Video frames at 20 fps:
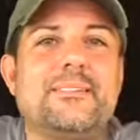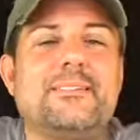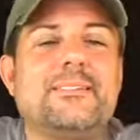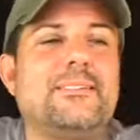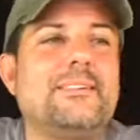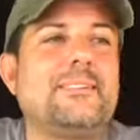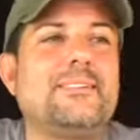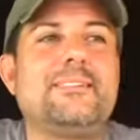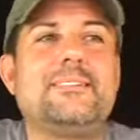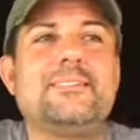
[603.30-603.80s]

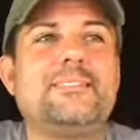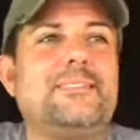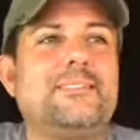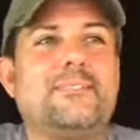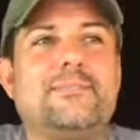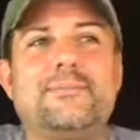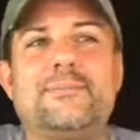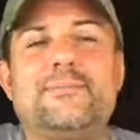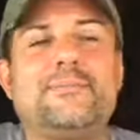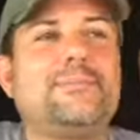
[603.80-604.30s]
collection,
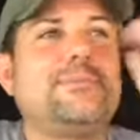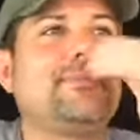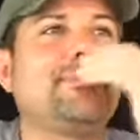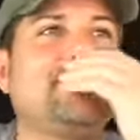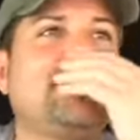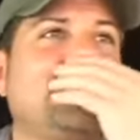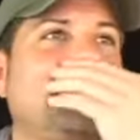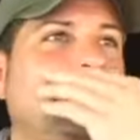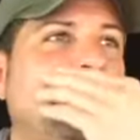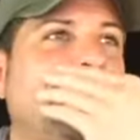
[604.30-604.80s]
just
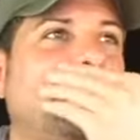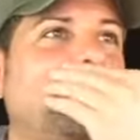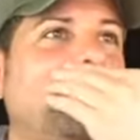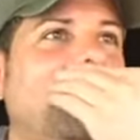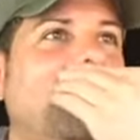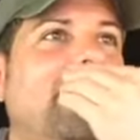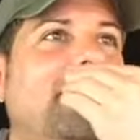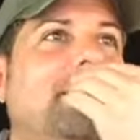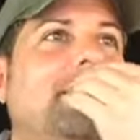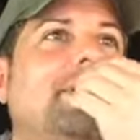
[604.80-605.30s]
throw it
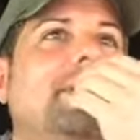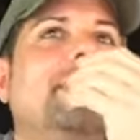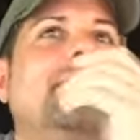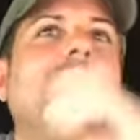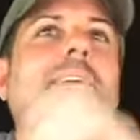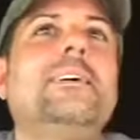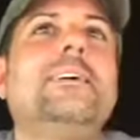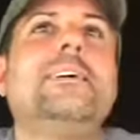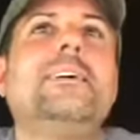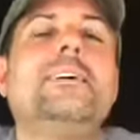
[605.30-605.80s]
out.
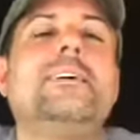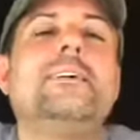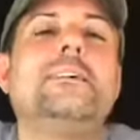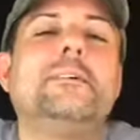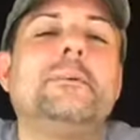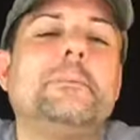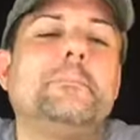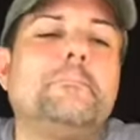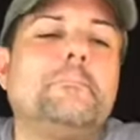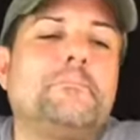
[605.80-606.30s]

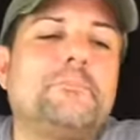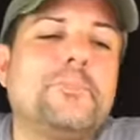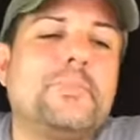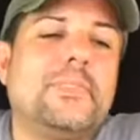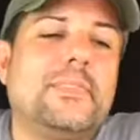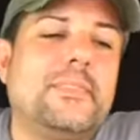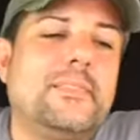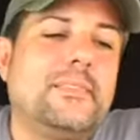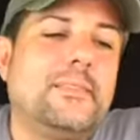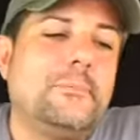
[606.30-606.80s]
The
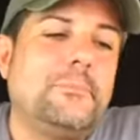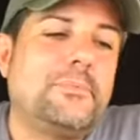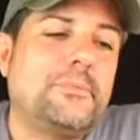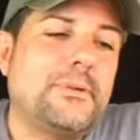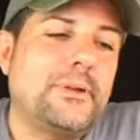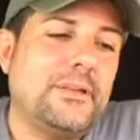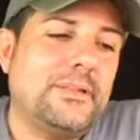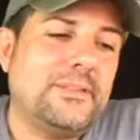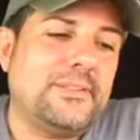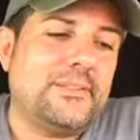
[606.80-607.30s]

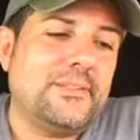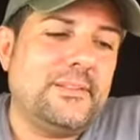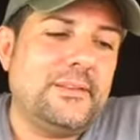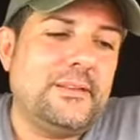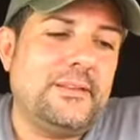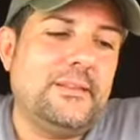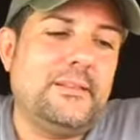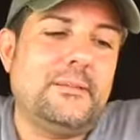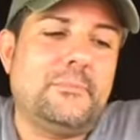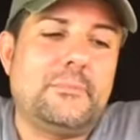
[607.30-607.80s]

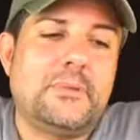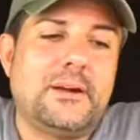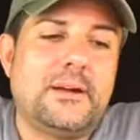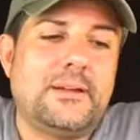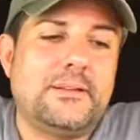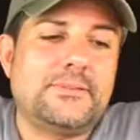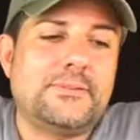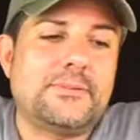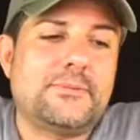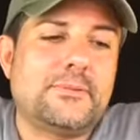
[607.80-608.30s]
bracelet and the
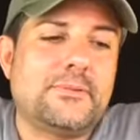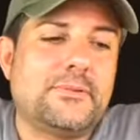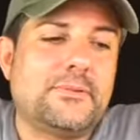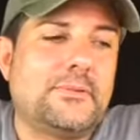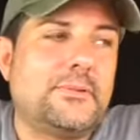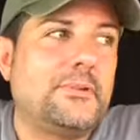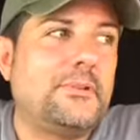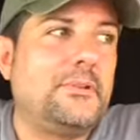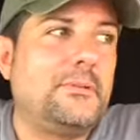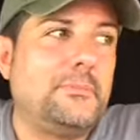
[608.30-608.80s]
modules
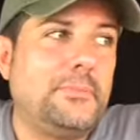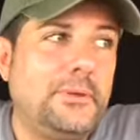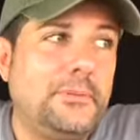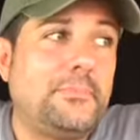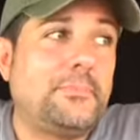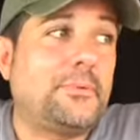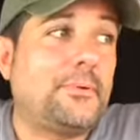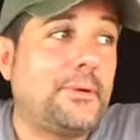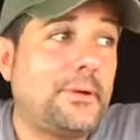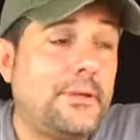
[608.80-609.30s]
are going to be
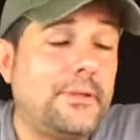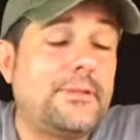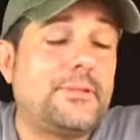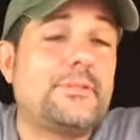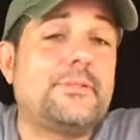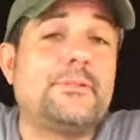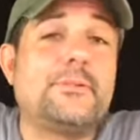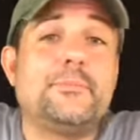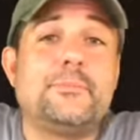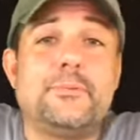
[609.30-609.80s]

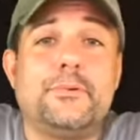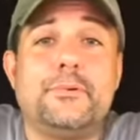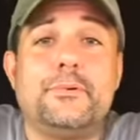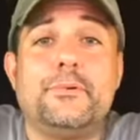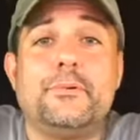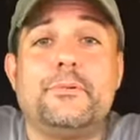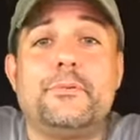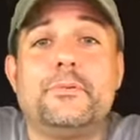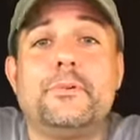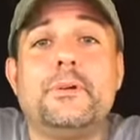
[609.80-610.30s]
priced to
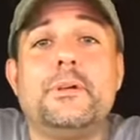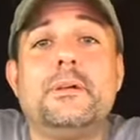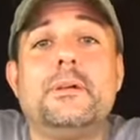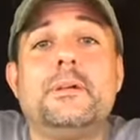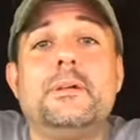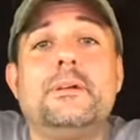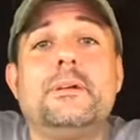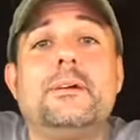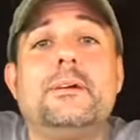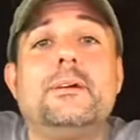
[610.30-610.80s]
move.
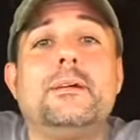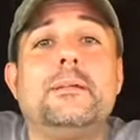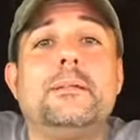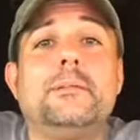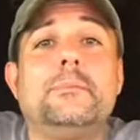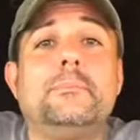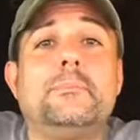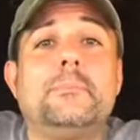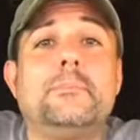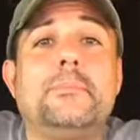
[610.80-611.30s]

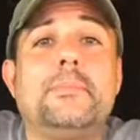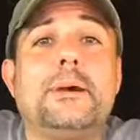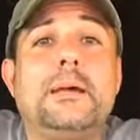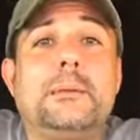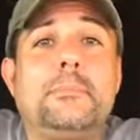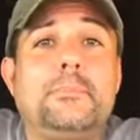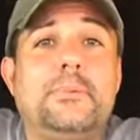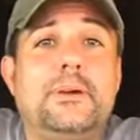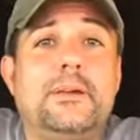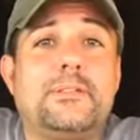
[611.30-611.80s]
And my
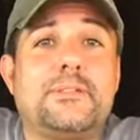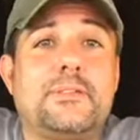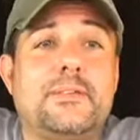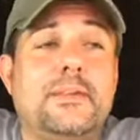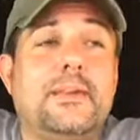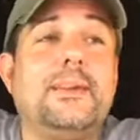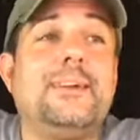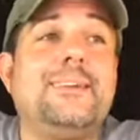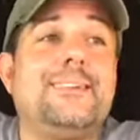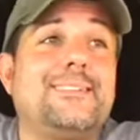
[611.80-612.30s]
best
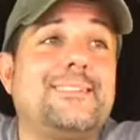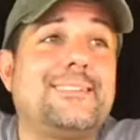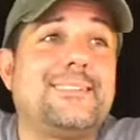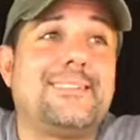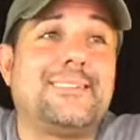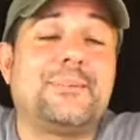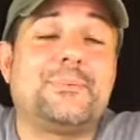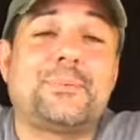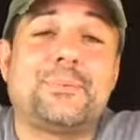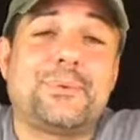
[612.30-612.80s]
guess
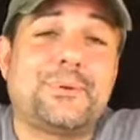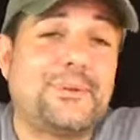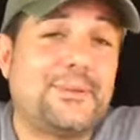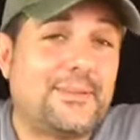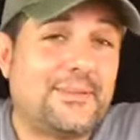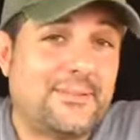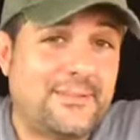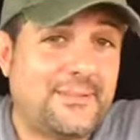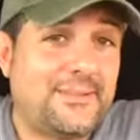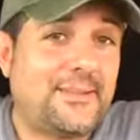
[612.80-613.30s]
is we're going
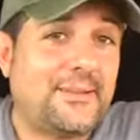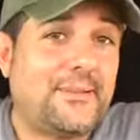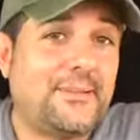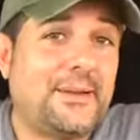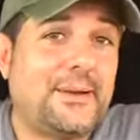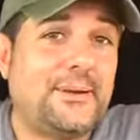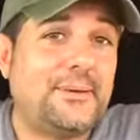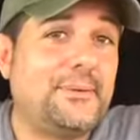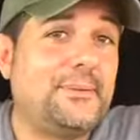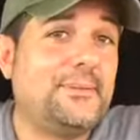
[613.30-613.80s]
to sell
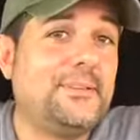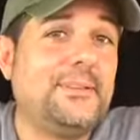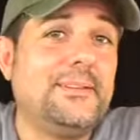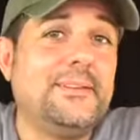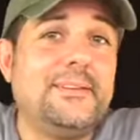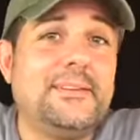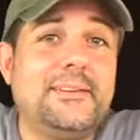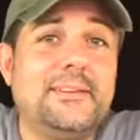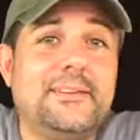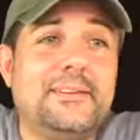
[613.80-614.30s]
out
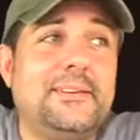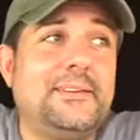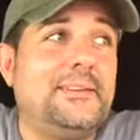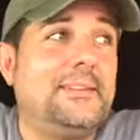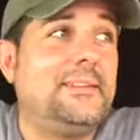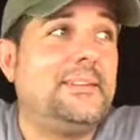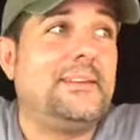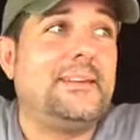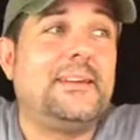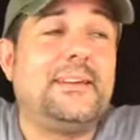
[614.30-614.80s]

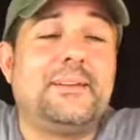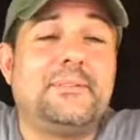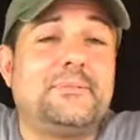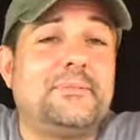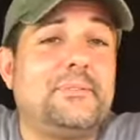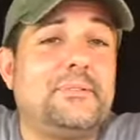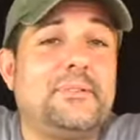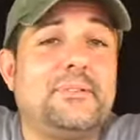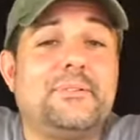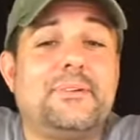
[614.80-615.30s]
in a
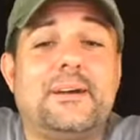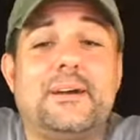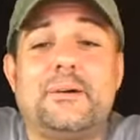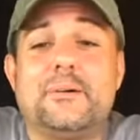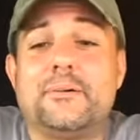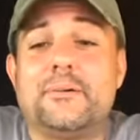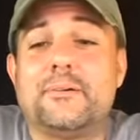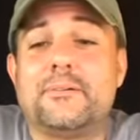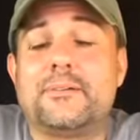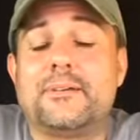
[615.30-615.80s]
handful of
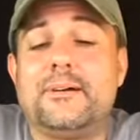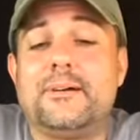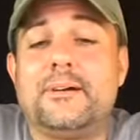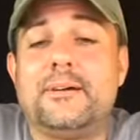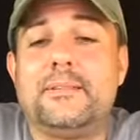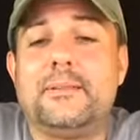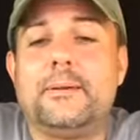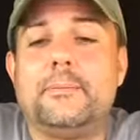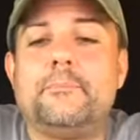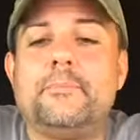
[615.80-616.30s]
hours
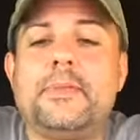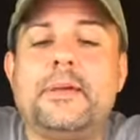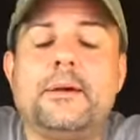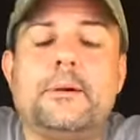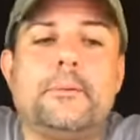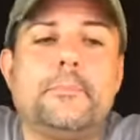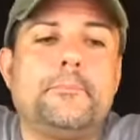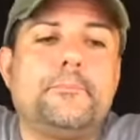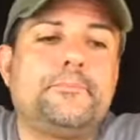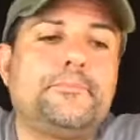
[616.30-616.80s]
on them.
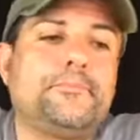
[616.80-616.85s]
Now,